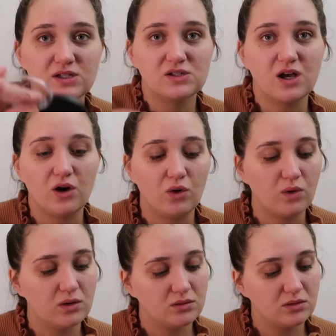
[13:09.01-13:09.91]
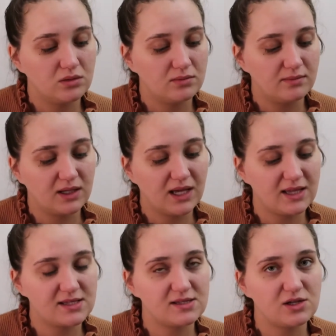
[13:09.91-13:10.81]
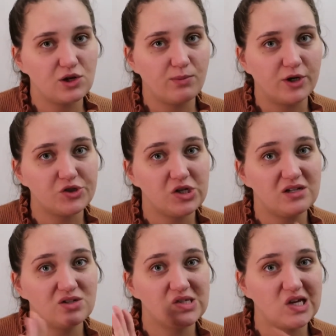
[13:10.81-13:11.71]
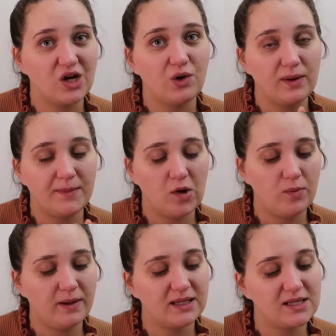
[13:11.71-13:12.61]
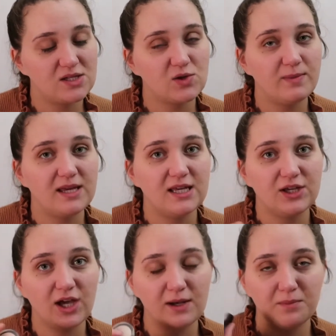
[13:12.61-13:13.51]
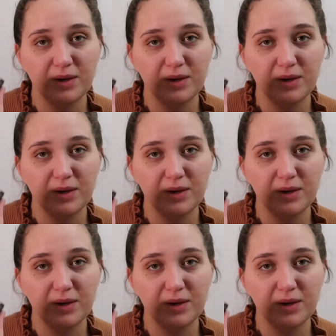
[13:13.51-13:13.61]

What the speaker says: So again, this is a new purchase, so I'm hoping that this will be good.